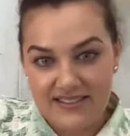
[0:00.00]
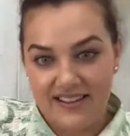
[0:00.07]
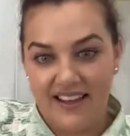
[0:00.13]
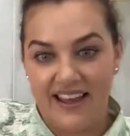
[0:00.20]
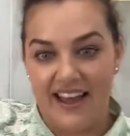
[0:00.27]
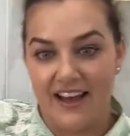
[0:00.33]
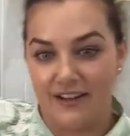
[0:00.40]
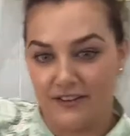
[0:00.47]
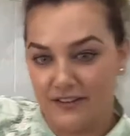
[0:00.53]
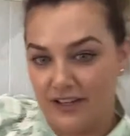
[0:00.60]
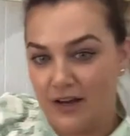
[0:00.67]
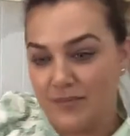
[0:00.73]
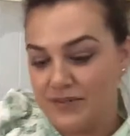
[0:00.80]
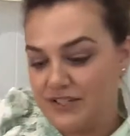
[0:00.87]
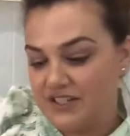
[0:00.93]
out on the
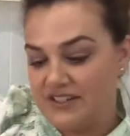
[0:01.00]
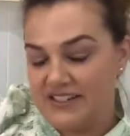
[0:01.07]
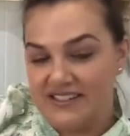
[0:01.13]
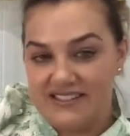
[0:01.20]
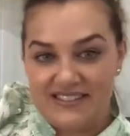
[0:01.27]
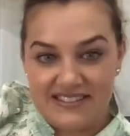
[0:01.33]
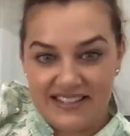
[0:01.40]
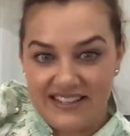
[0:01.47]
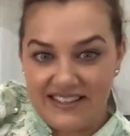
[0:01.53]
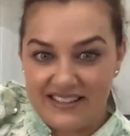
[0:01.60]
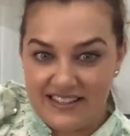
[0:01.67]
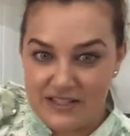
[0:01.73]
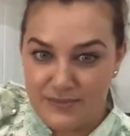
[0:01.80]
opportunity to see these